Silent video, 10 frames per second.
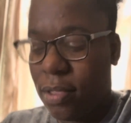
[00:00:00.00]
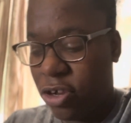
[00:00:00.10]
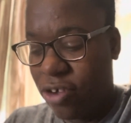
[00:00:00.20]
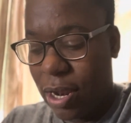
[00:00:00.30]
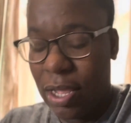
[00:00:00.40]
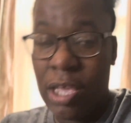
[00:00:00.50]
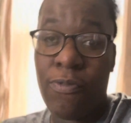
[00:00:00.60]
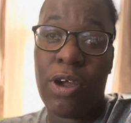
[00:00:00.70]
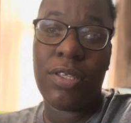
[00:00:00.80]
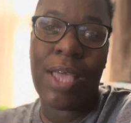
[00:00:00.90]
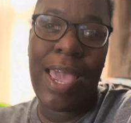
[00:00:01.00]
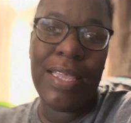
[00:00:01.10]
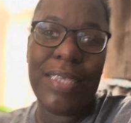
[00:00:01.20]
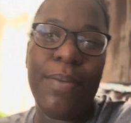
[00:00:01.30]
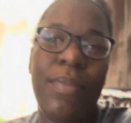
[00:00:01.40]
They're trying to give her to
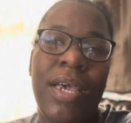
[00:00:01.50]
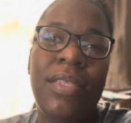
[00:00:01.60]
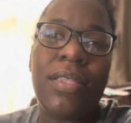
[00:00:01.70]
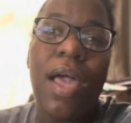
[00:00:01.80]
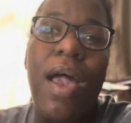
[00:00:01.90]
18 months.